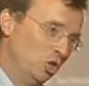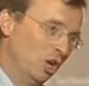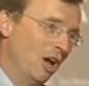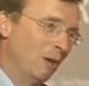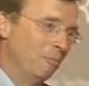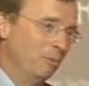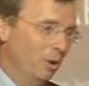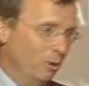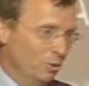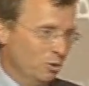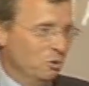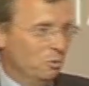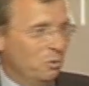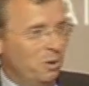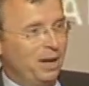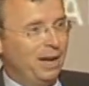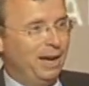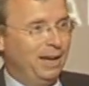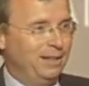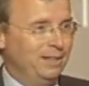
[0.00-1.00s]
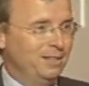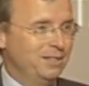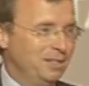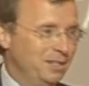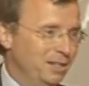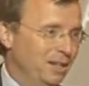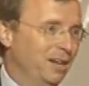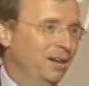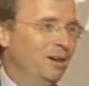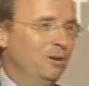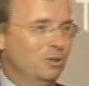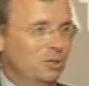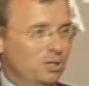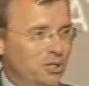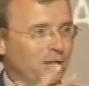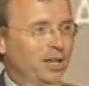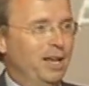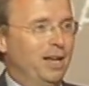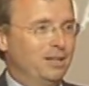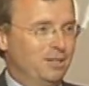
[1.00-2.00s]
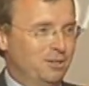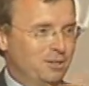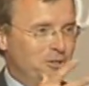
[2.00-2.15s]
job goes away. The CIO still has